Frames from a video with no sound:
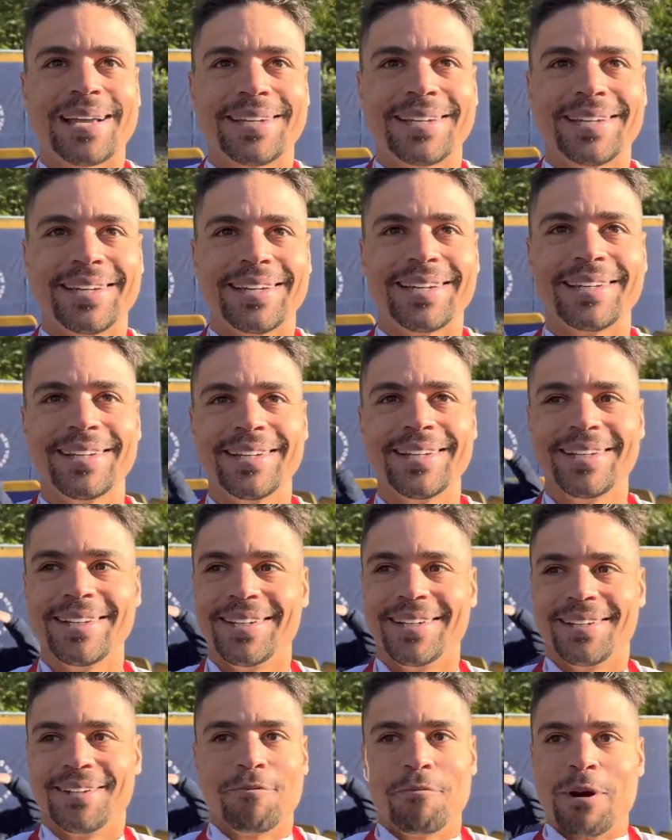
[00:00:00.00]

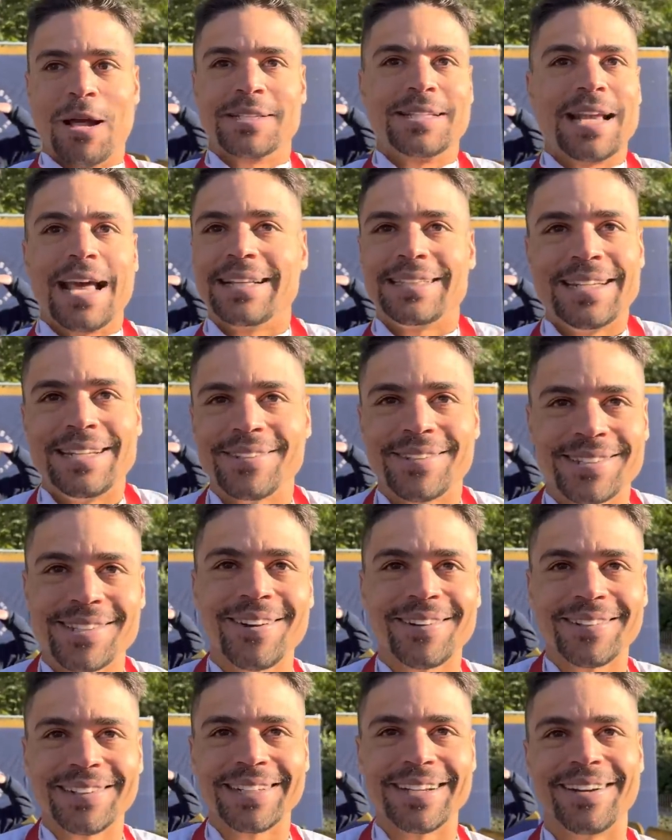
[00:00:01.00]
when I was 19 years
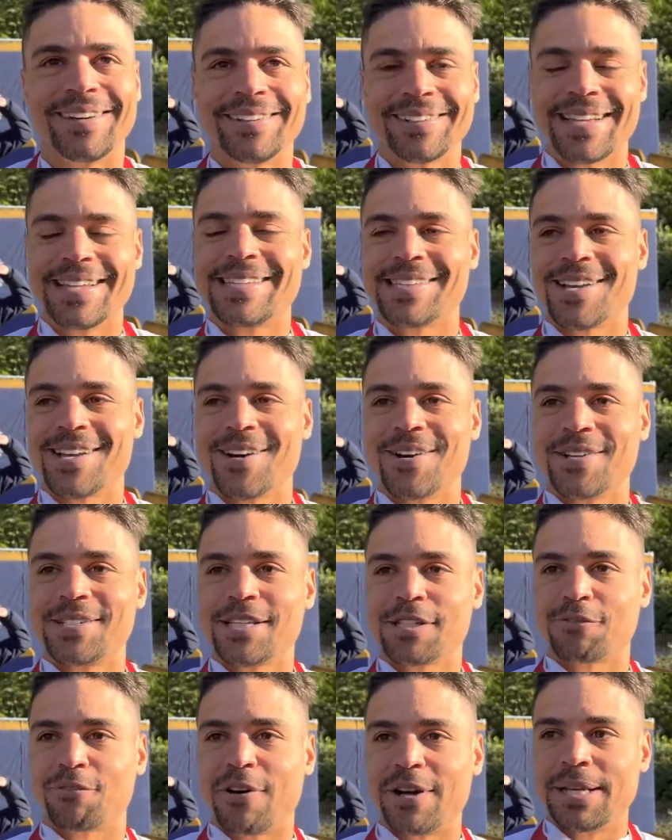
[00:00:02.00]
old, you know? And so it's
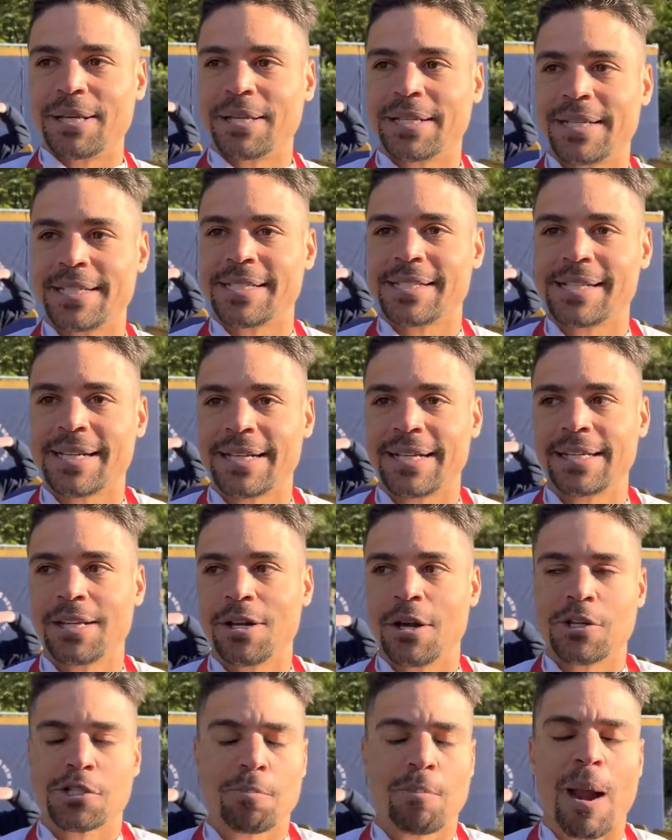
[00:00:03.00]
just funny because, you
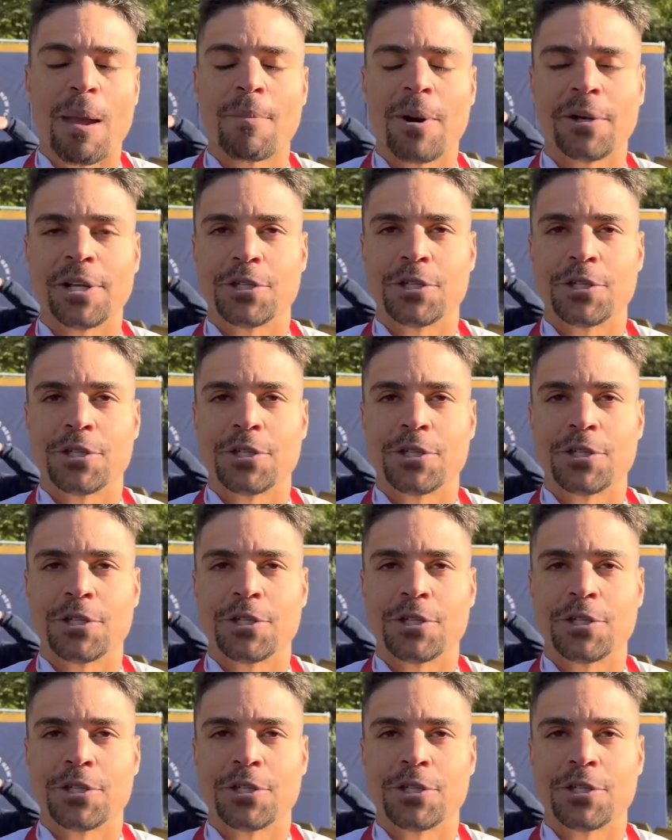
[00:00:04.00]
know, I was primarily a